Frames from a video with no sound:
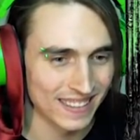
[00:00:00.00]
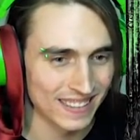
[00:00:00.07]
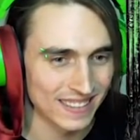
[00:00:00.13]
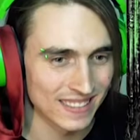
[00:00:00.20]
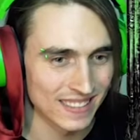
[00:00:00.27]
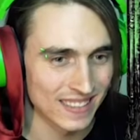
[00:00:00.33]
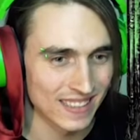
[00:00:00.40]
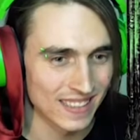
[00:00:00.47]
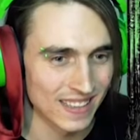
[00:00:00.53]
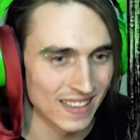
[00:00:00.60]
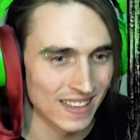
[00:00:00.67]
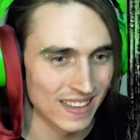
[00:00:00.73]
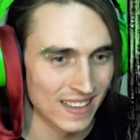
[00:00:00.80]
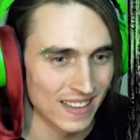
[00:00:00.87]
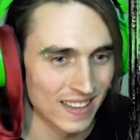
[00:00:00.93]

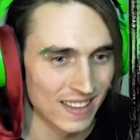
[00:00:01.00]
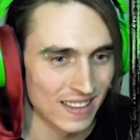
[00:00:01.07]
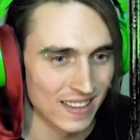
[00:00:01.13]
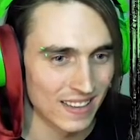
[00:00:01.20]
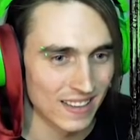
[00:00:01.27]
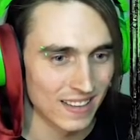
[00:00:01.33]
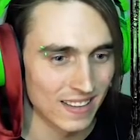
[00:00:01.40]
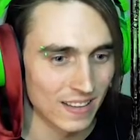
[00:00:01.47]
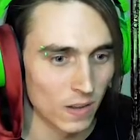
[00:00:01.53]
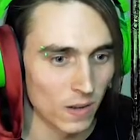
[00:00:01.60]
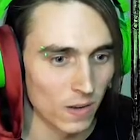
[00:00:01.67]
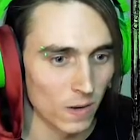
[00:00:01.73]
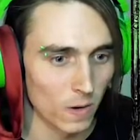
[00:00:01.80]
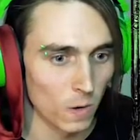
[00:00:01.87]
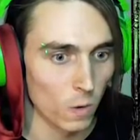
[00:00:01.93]

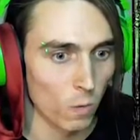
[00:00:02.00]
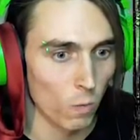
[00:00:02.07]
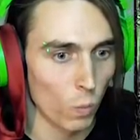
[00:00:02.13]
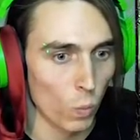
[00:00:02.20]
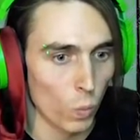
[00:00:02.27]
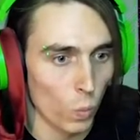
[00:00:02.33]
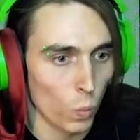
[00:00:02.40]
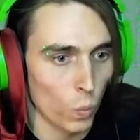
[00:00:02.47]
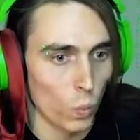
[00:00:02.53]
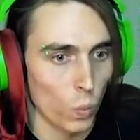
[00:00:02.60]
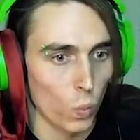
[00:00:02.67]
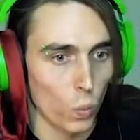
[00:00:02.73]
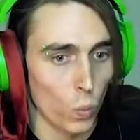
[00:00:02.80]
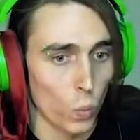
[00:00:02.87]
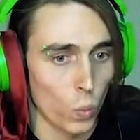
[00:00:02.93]

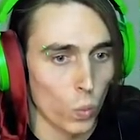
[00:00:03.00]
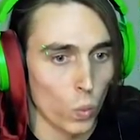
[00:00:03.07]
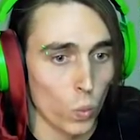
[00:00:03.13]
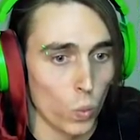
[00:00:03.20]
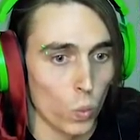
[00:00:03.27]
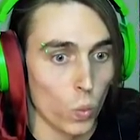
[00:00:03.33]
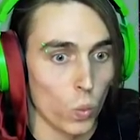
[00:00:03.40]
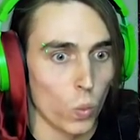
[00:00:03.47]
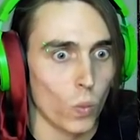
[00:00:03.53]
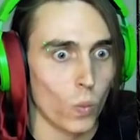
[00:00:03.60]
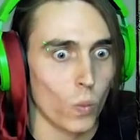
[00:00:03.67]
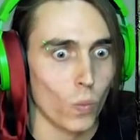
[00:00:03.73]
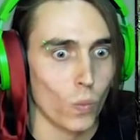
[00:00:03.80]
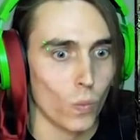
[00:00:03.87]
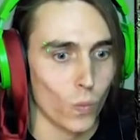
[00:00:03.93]

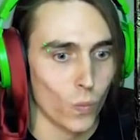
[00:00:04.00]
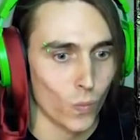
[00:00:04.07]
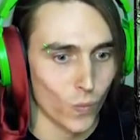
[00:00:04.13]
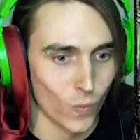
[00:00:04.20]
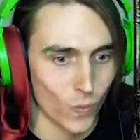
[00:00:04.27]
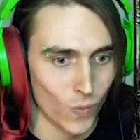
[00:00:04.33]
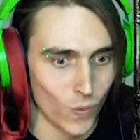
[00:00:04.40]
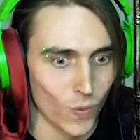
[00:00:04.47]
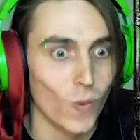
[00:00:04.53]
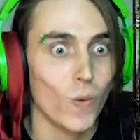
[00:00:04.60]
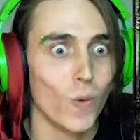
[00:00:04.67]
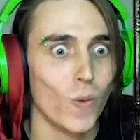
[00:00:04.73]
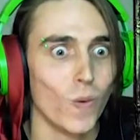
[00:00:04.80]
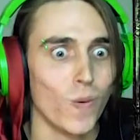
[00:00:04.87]
[no speech]